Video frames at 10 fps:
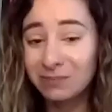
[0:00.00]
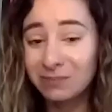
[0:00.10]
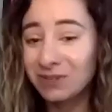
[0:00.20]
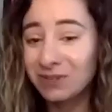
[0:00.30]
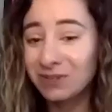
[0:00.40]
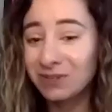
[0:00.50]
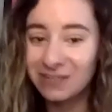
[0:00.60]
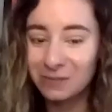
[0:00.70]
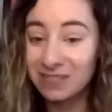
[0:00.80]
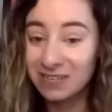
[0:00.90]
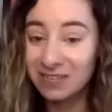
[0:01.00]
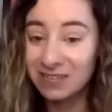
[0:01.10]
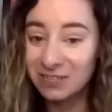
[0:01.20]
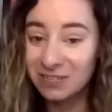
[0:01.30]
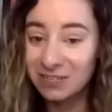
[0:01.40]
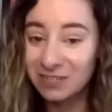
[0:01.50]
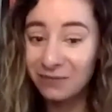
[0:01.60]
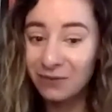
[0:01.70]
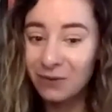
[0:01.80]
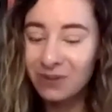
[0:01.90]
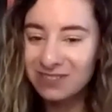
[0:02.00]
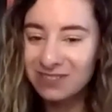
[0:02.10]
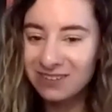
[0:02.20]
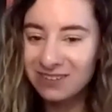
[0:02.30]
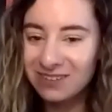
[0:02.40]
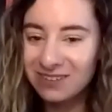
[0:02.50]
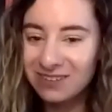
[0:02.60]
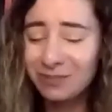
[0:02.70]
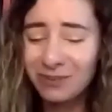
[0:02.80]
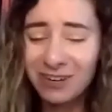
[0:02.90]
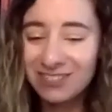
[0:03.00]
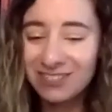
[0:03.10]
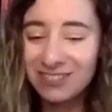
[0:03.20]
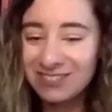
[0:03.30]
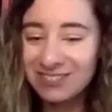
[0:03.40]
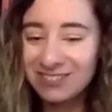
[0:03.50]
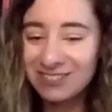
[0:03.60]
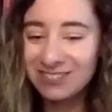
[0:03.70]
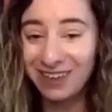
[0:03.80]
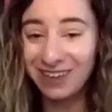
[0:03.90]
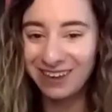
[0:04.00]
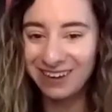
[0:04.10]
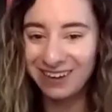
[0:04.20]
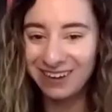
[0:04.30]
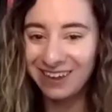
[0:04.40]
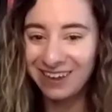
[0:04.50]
to put aside all expectations and focus on just the project and enjoying it.